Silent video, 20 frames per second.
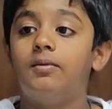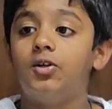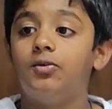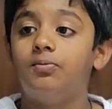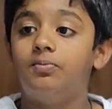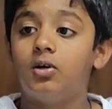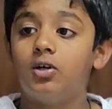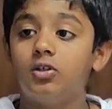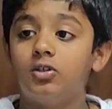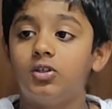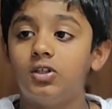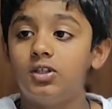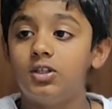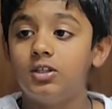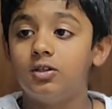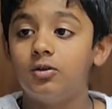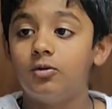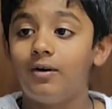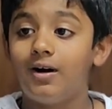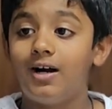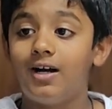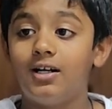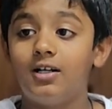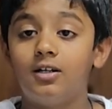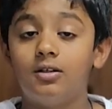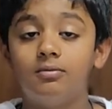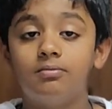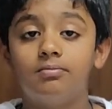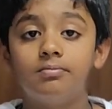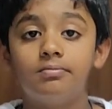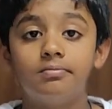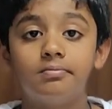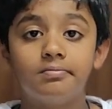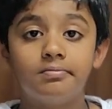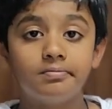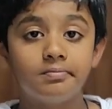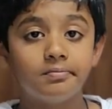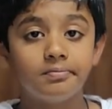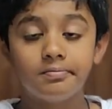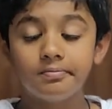part in a while.
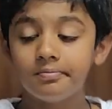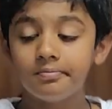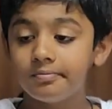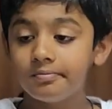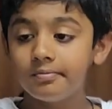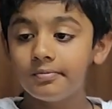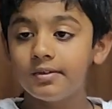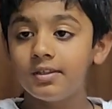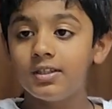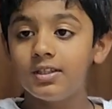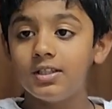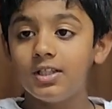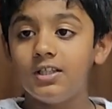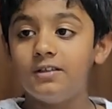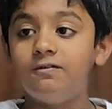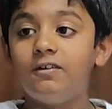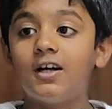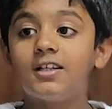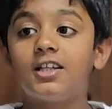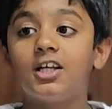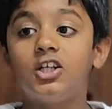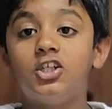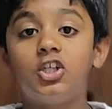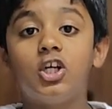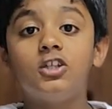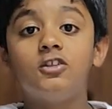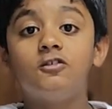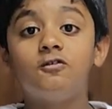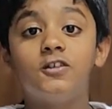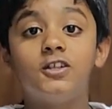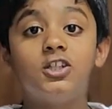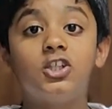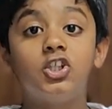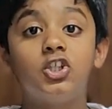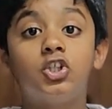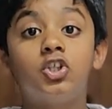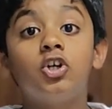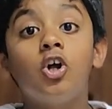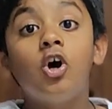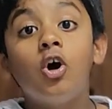In fact, I just
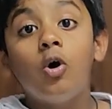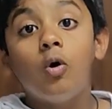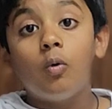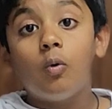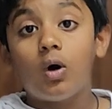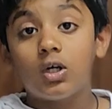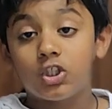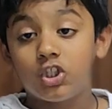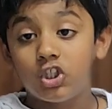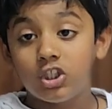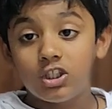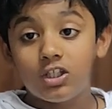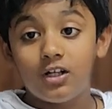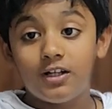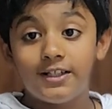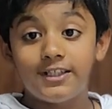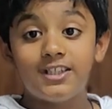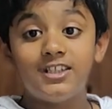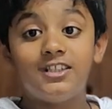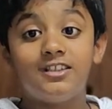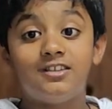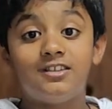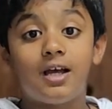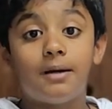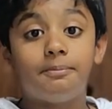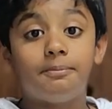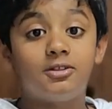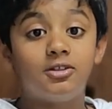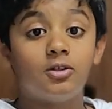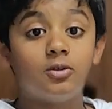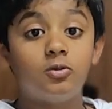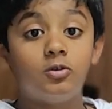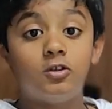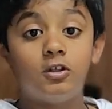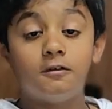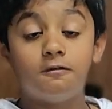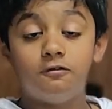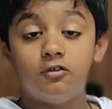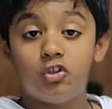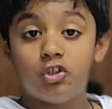finished watching the latest episodes
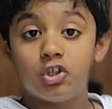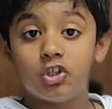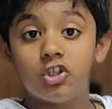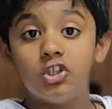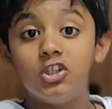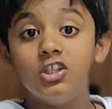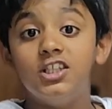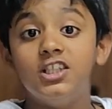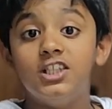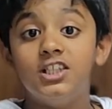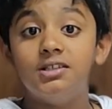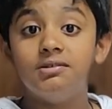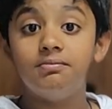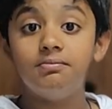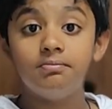of Journey.